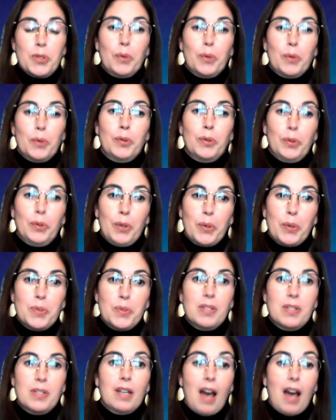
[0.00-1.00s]
So
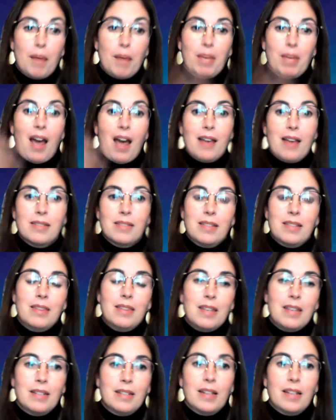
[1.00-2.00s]
kudos to Comcast
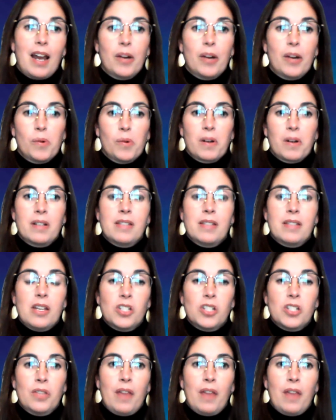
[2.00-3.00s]
and the entire
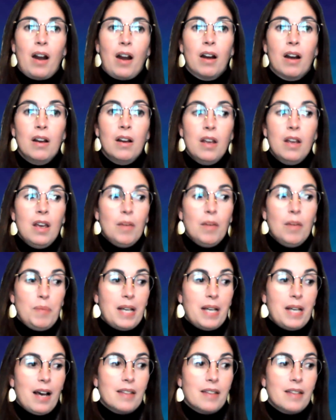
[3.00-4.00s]
organization there,
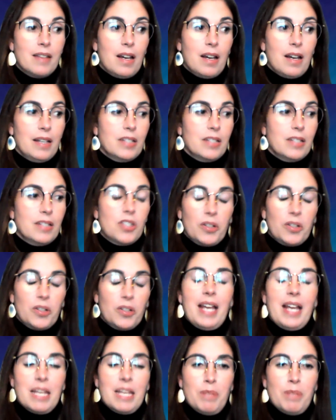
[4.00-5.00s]
because it
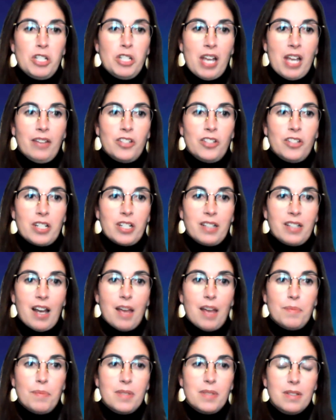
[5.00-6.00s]
certainly has been challenging
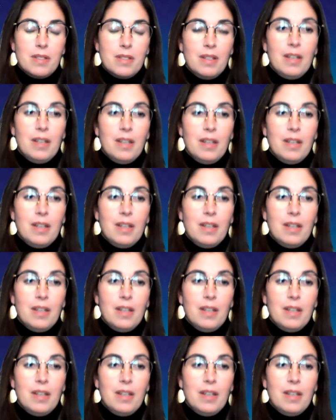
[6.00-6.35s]
times.